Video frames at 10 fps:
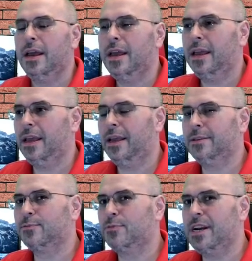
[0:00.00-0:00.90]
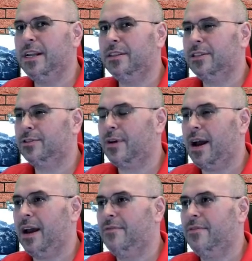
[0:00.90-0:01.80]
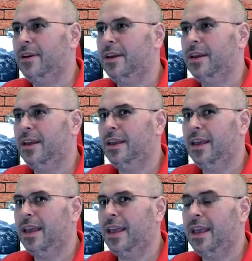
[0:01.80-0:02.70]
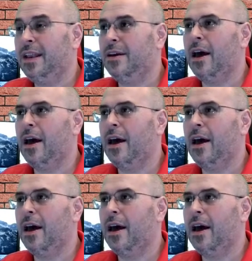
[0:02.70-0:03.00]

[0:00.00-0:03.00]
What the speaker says: is reading the drive in a